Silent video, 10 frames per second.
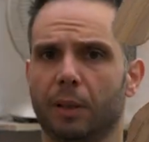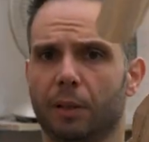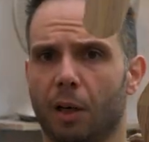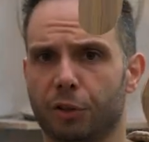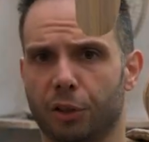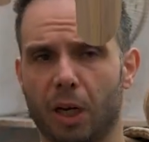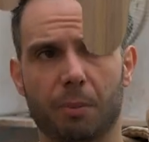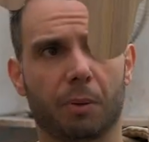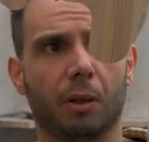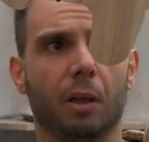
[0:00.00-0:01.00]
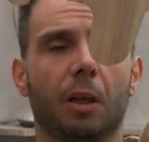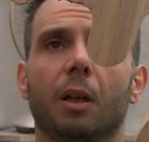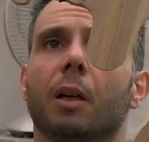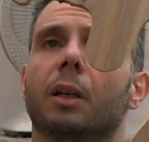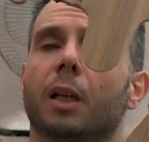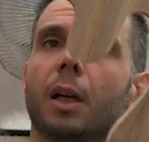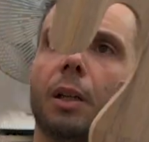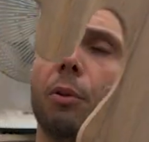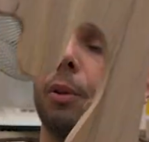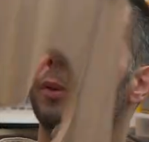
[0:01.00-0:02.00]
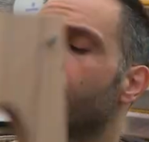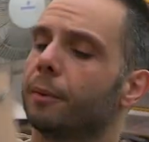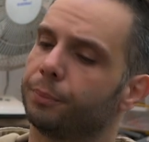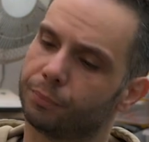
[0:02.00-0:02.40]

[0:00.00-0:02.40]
guitar shape cut out of it,